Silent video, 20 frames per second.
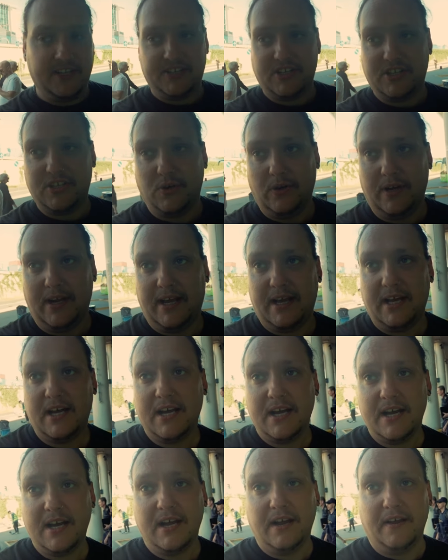use the toilet,
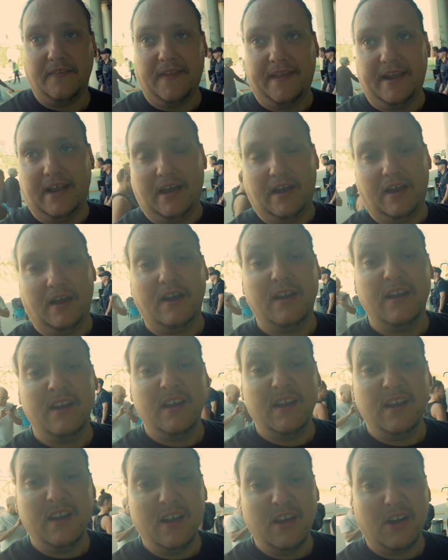and then
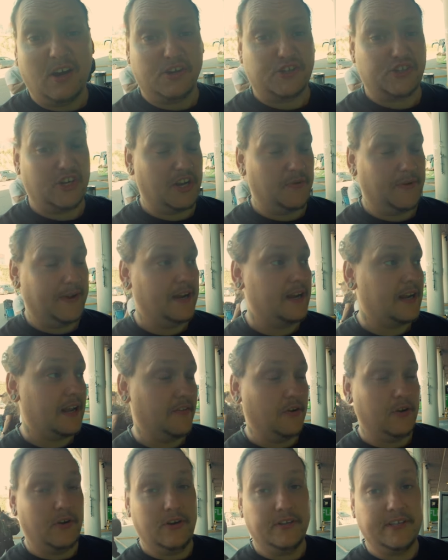I'll show you it,
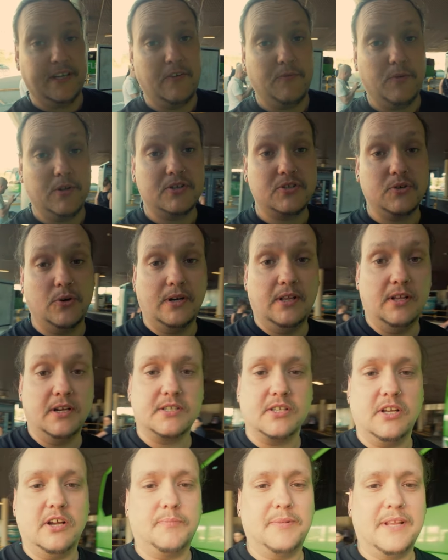give you an idea of what the toilet
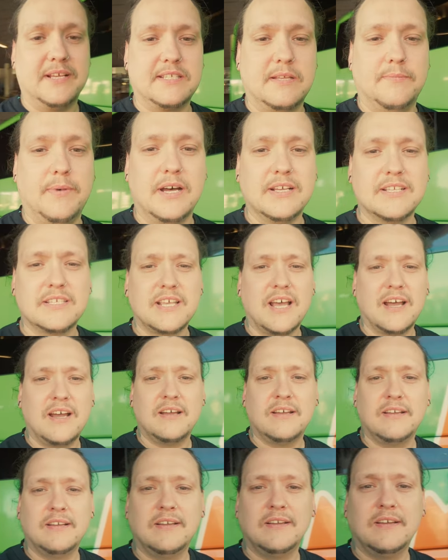looks like. That's the bus,
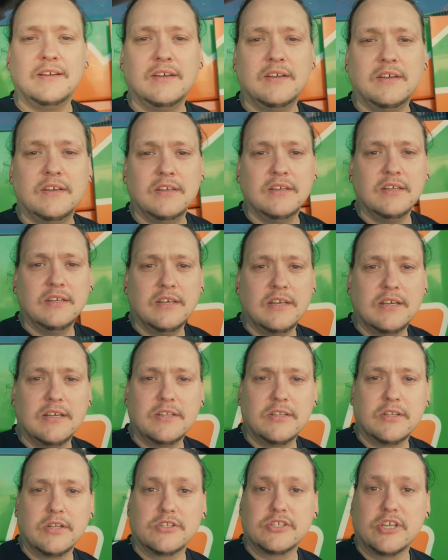
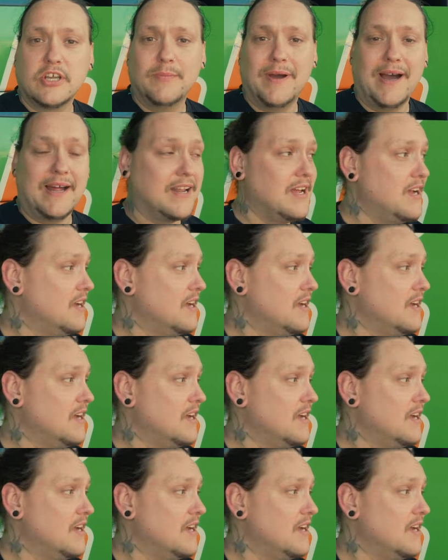not too bad.